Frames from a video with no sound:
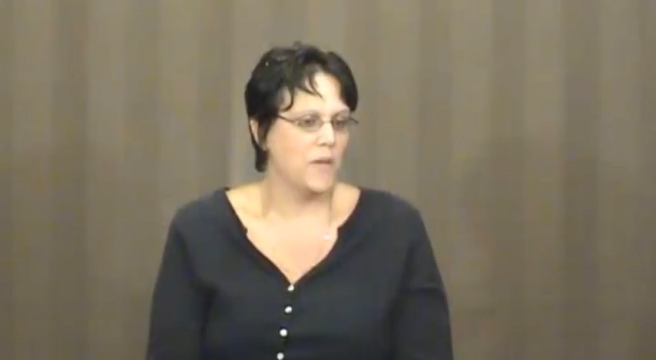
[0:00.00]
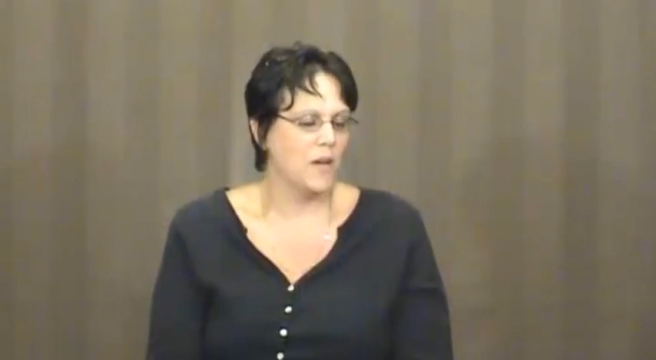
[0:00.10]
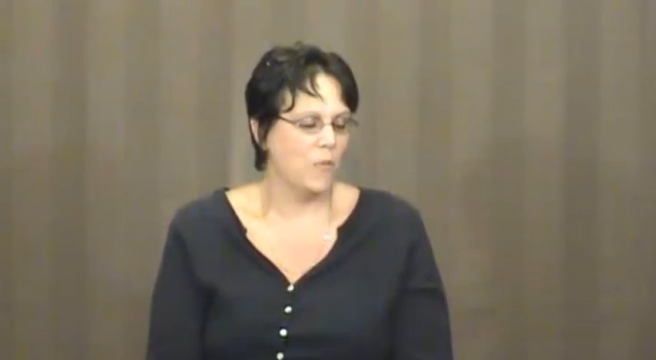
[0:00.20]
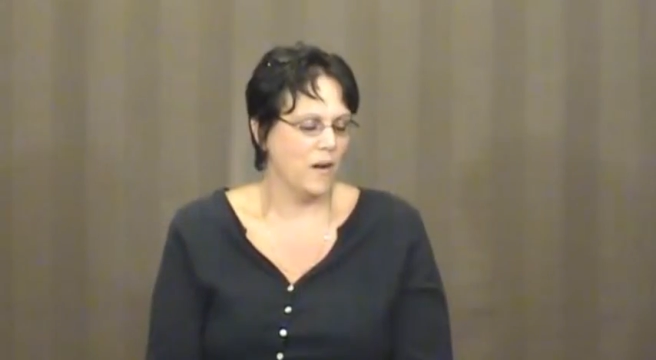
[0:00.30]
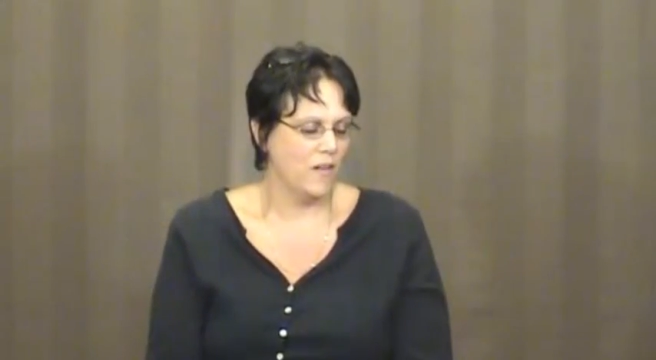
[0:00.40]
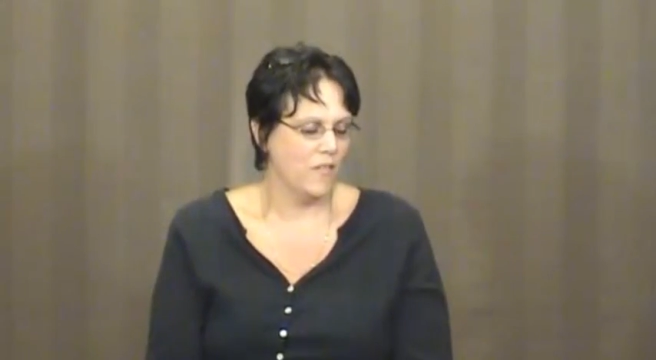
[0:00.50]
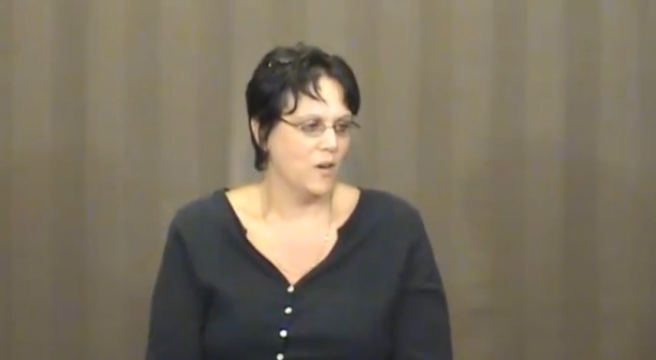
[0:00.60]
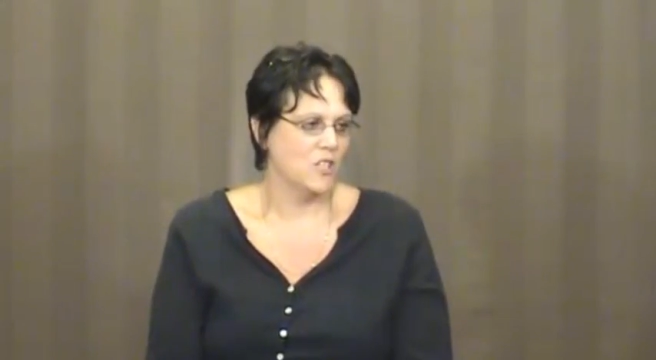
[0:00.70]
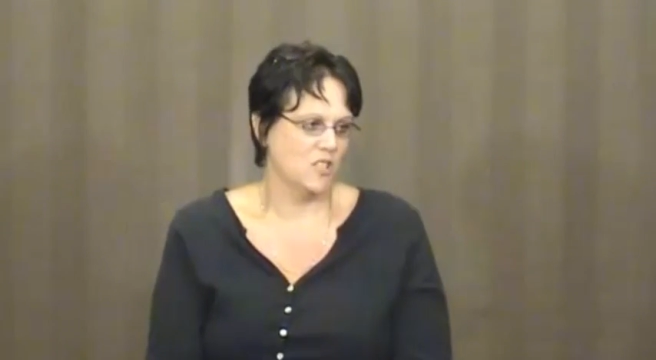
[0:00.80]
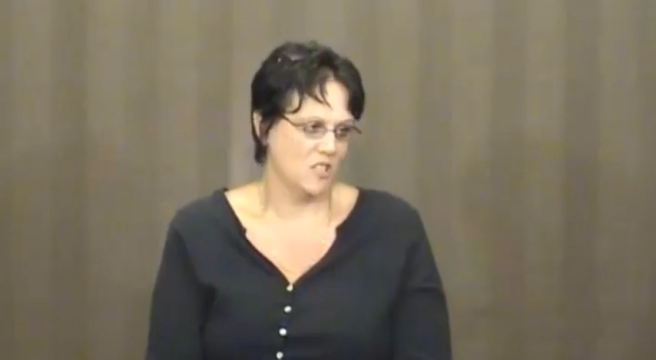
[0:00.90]
Be aware of
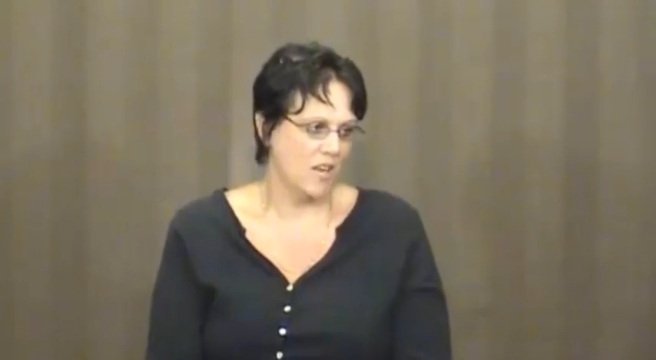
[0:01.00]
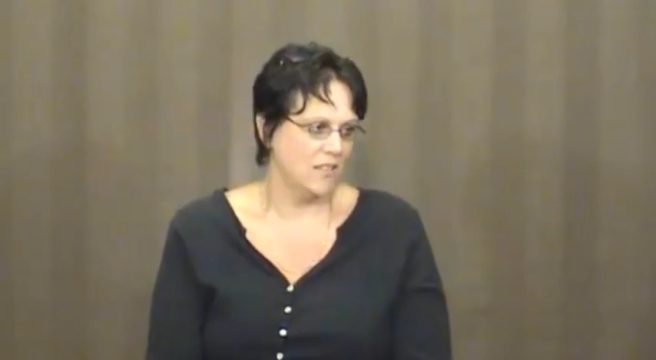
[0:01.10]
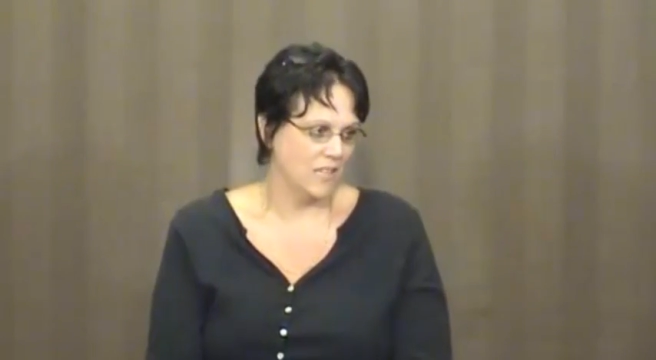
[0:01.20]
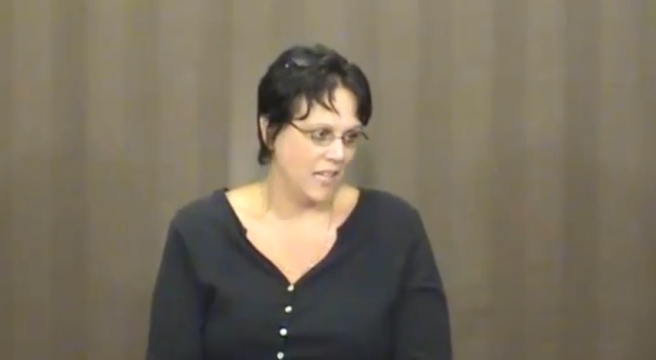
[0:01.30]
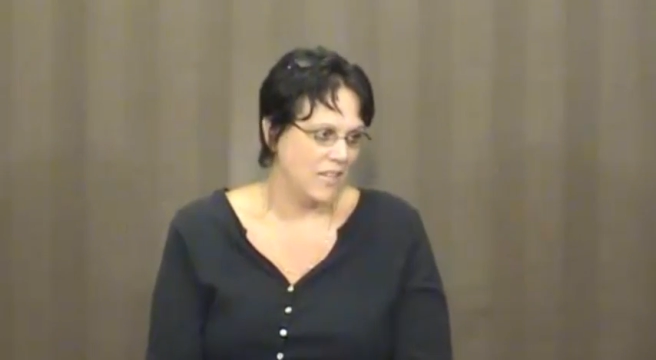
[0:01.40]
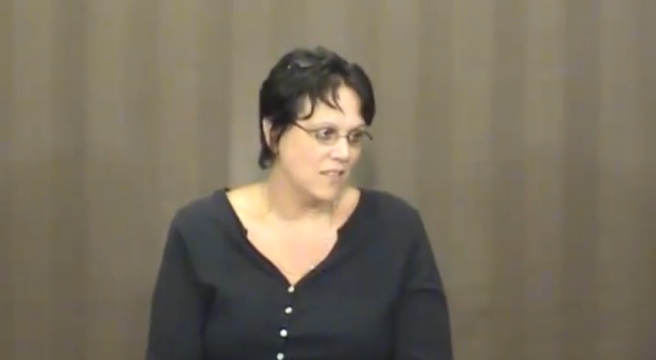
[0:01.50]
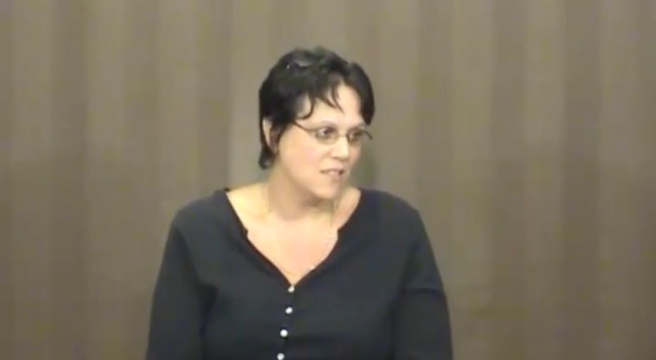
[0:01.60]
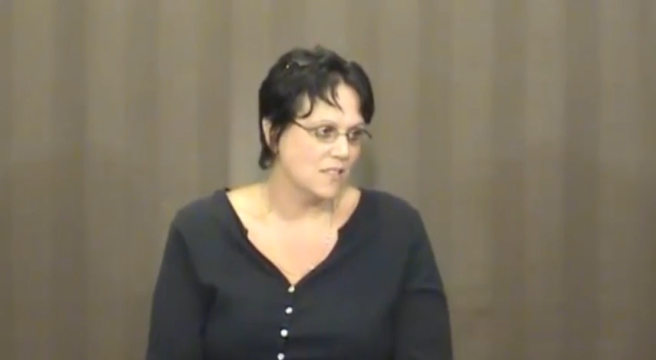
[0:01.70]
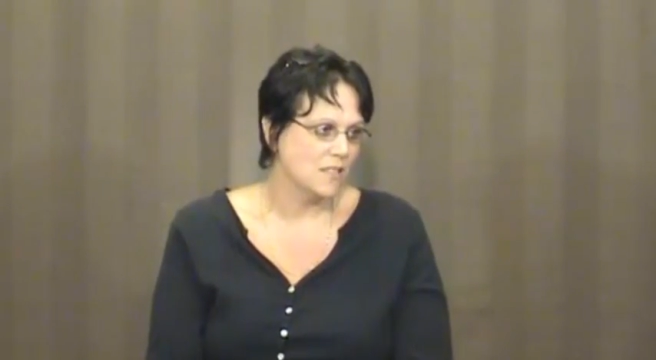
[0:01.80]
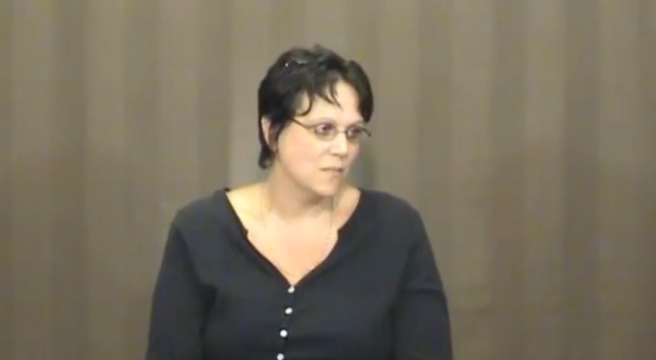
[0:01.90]
what your child
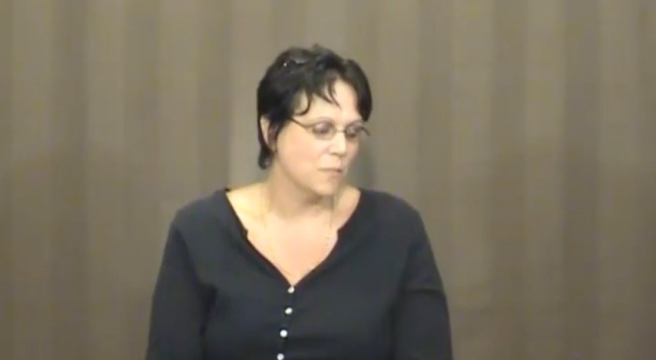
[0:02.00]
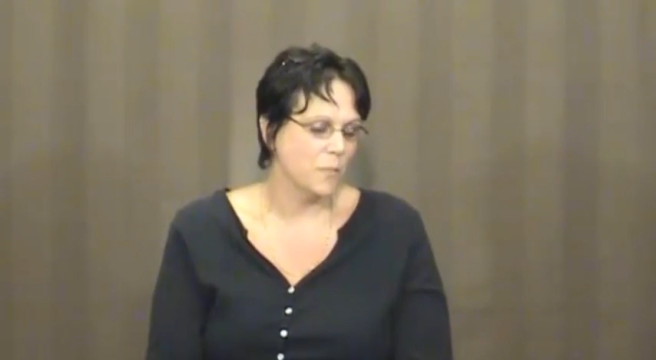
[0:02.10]
needs.